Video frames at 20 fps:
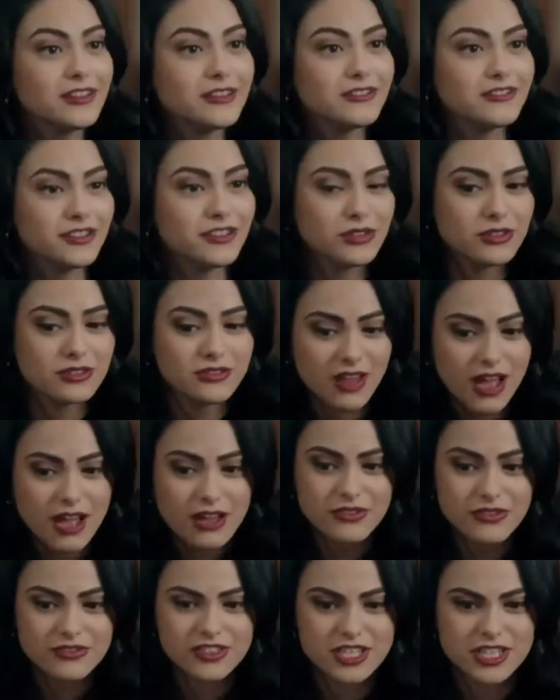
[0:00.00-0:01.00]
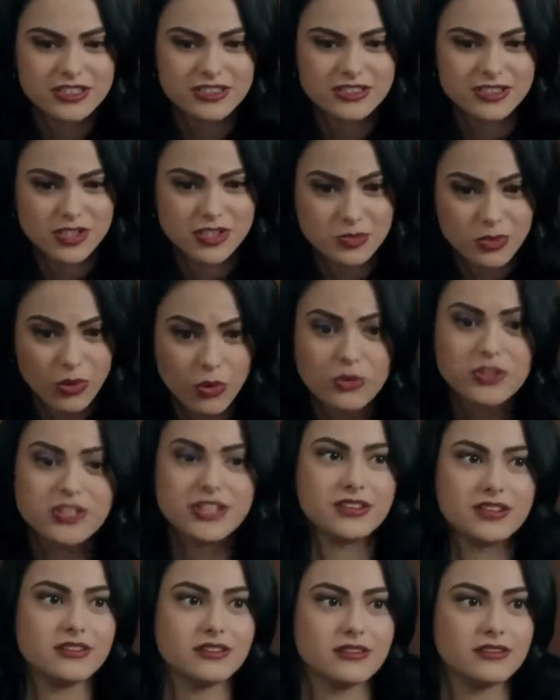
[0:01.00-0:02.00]
to feel loved and
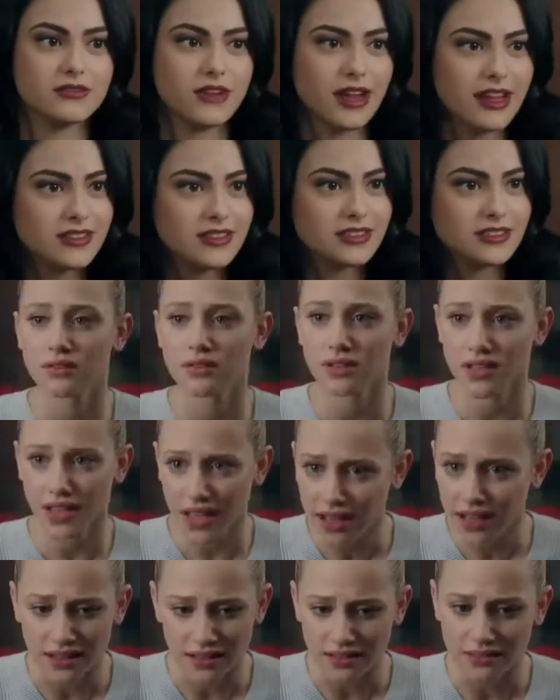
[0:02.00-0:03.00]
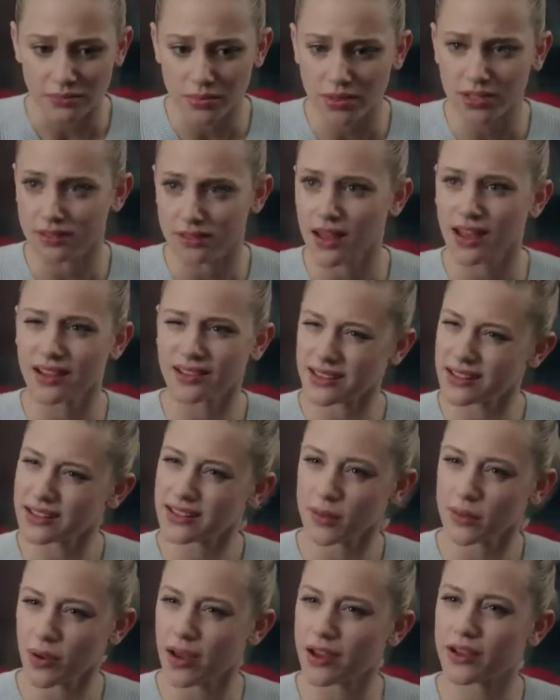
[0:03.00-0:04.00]
supported, right? Yeah, but ideally
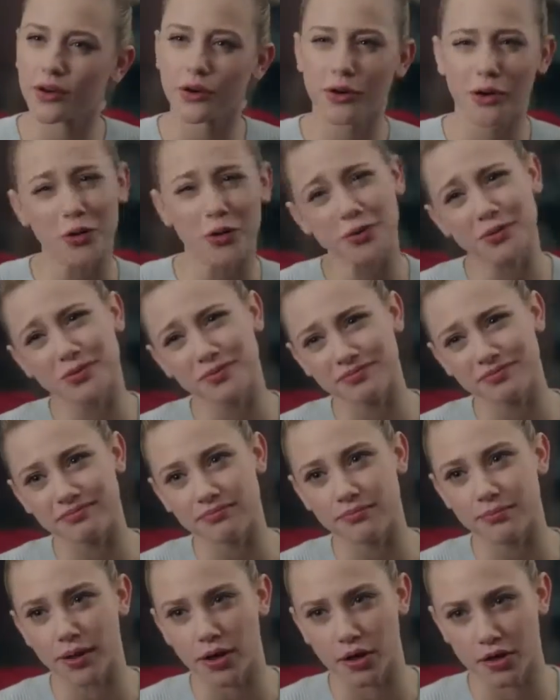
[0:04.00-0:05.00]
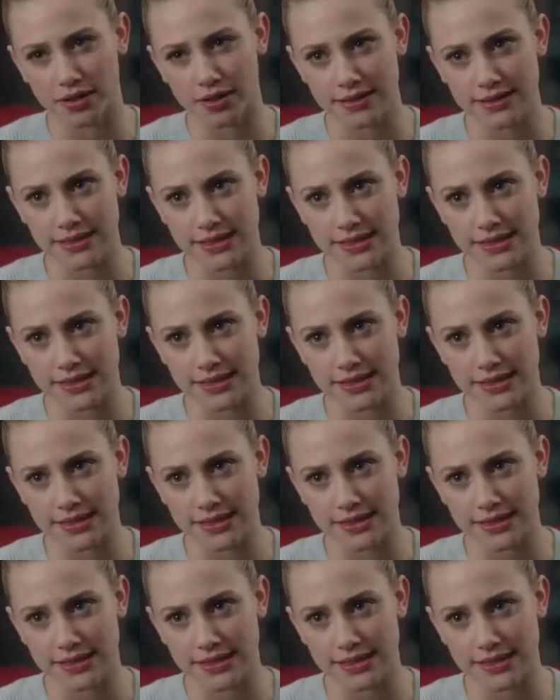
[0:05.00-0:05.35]
by her own parents.